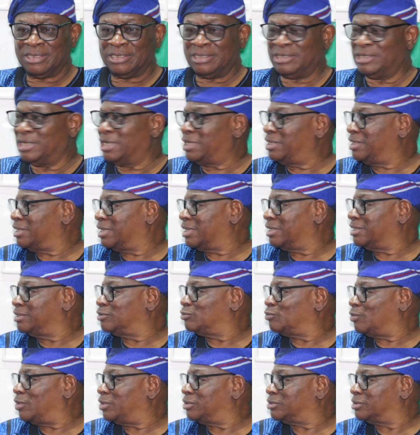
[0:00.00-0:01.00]
In any case,
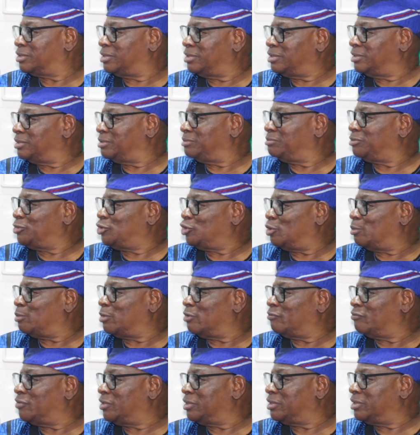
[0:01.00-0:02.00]
what's the job
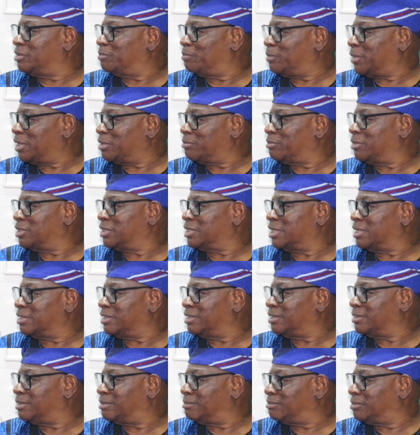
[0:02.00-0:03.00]
of the department and
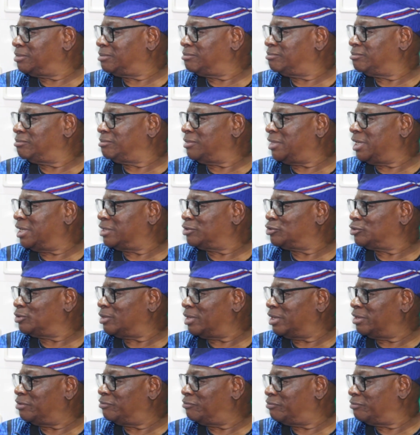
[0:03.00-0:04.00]
the
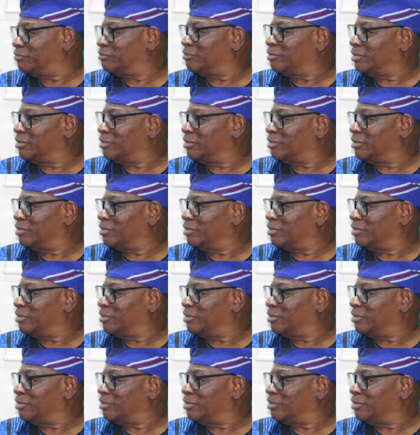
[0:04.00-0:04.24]
lecturer if